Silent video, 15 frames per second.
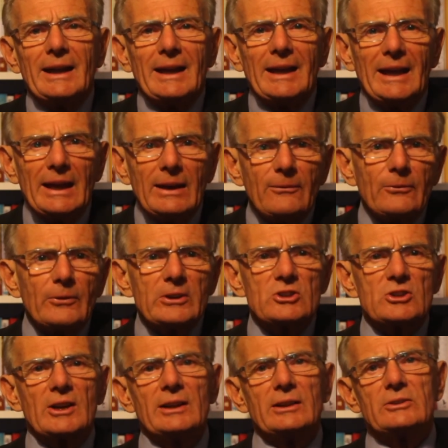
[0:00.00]
every
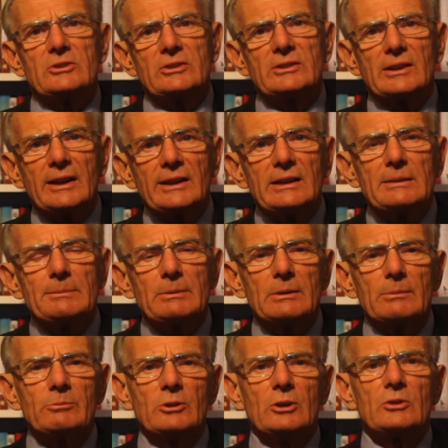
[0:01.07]
challenge is likely to be
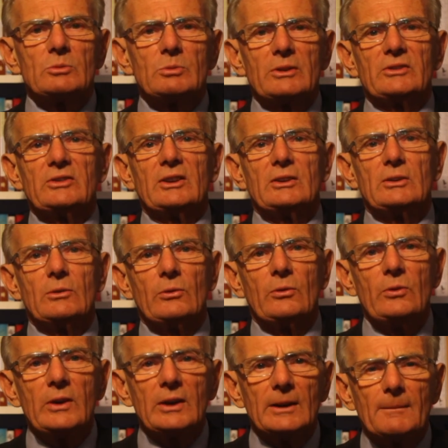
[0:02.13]
approached with a sense of
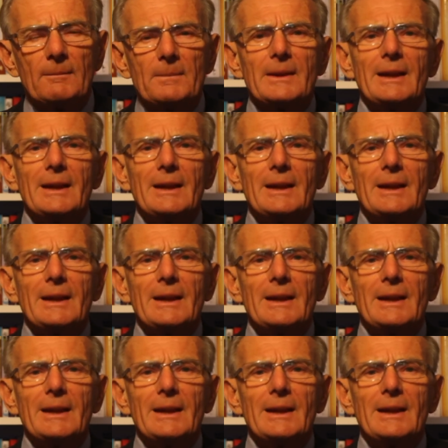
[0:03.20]
fear